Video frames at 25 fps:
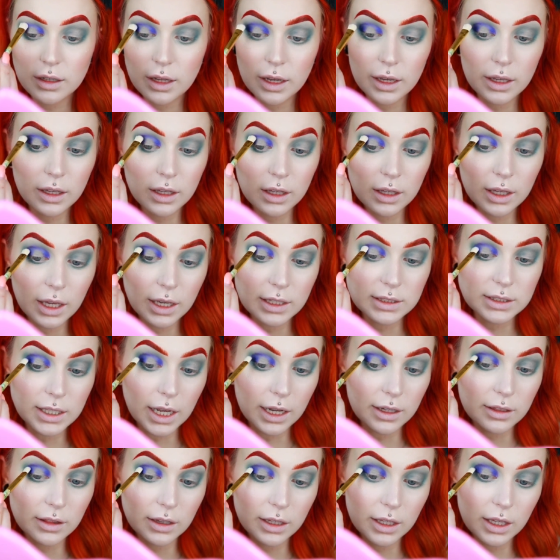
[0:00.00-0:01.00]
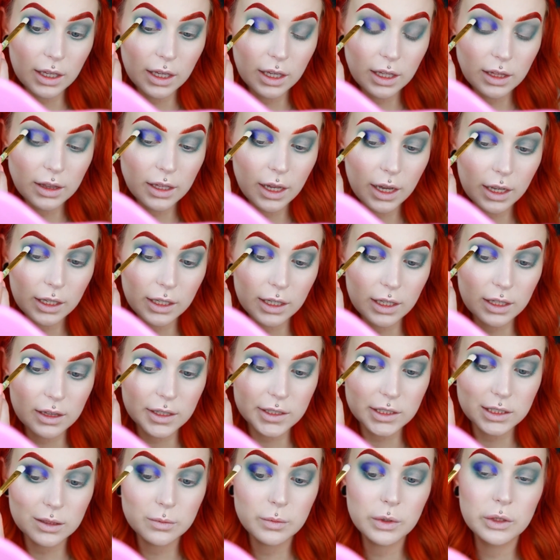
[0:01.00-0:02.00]
like exactly like
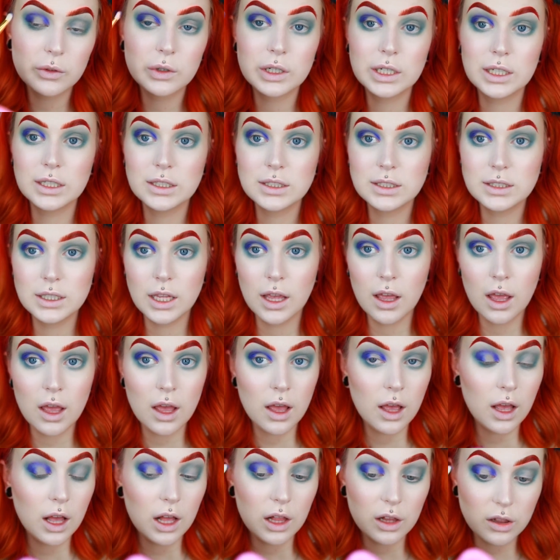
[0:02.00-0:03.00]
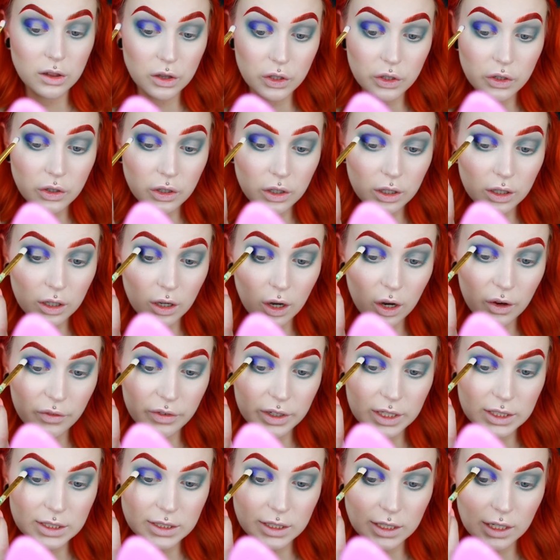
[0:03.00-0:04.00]
Alyssa Marie's look,
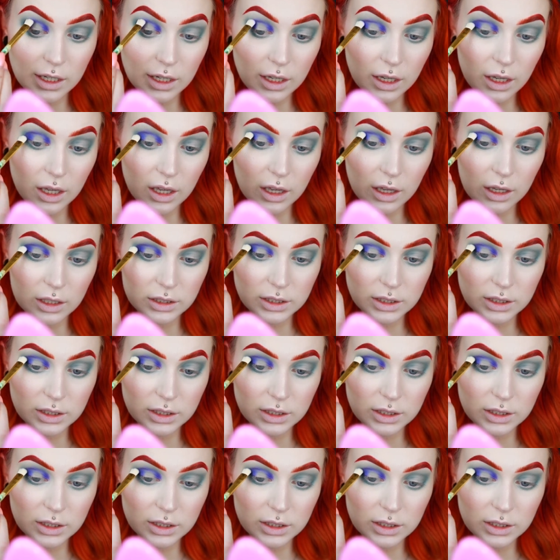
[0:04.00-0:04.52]
obviously.